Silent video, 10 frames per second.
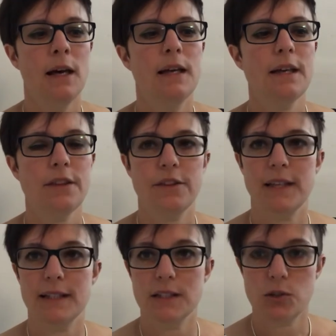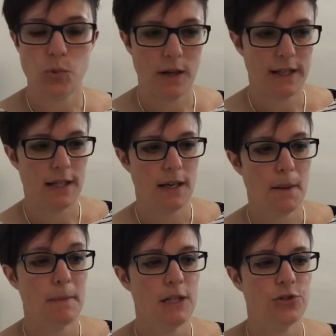Another thing that's quite
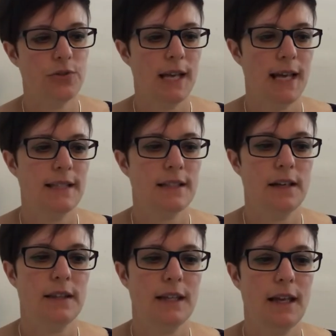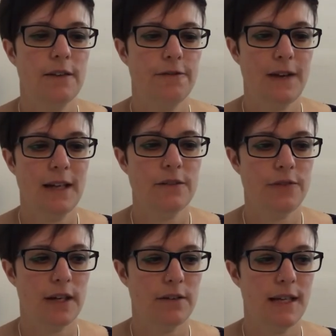uh, military-esque, I think, and
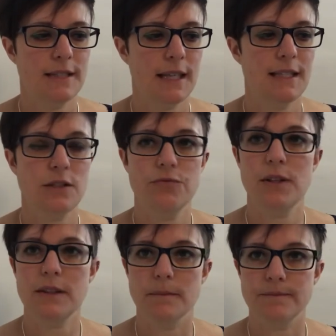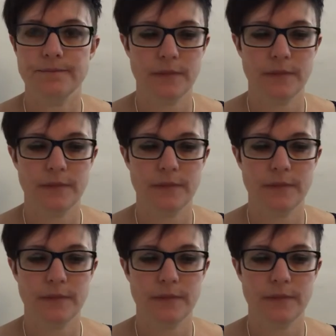fanfare-esque is the rhythm.